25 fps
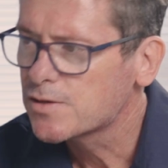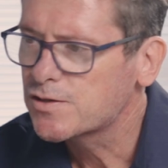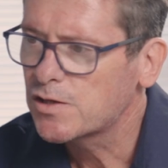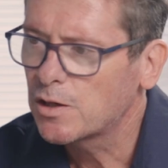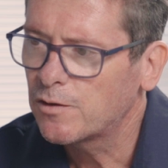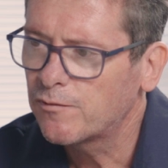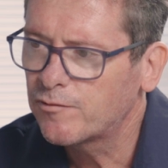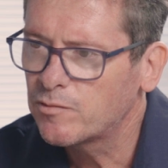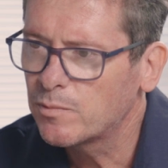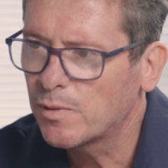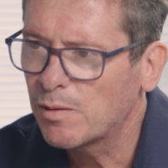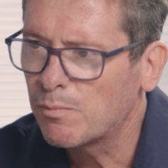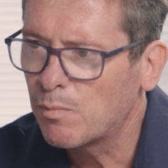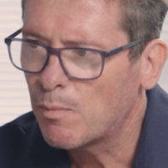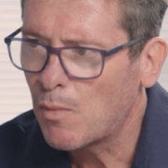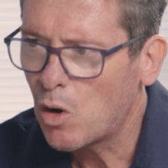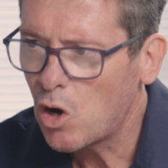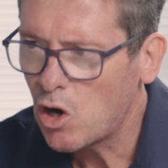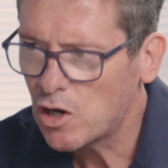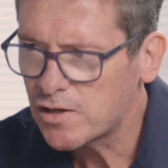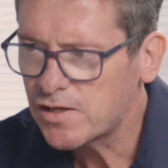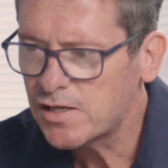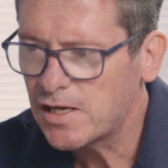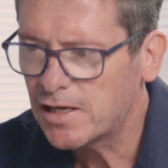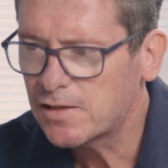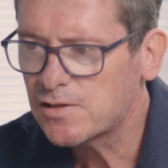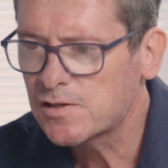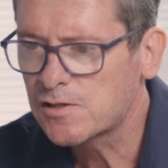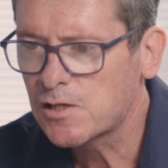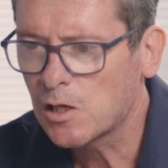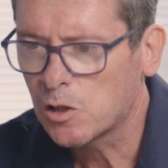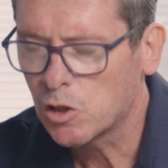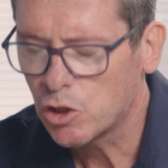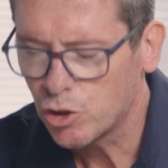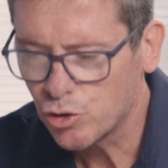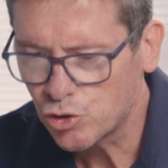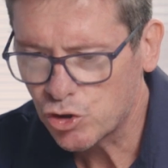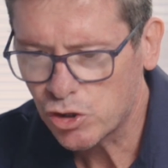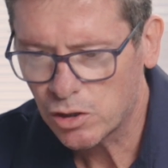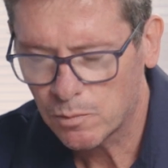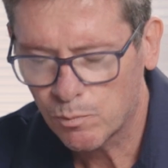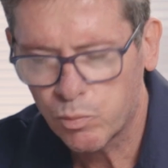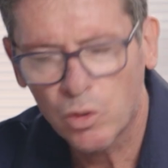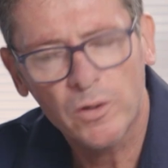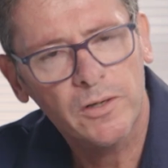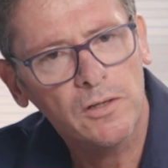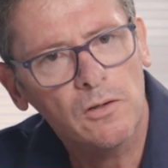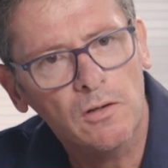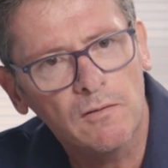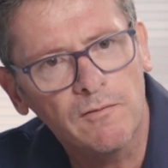So from a MarTech solution
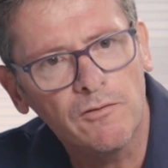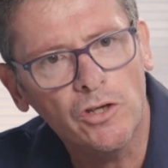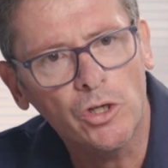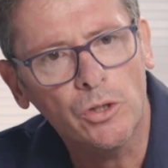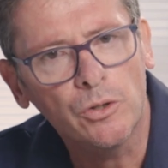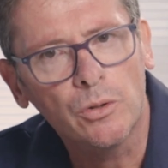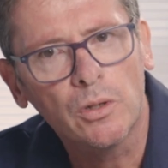point of view,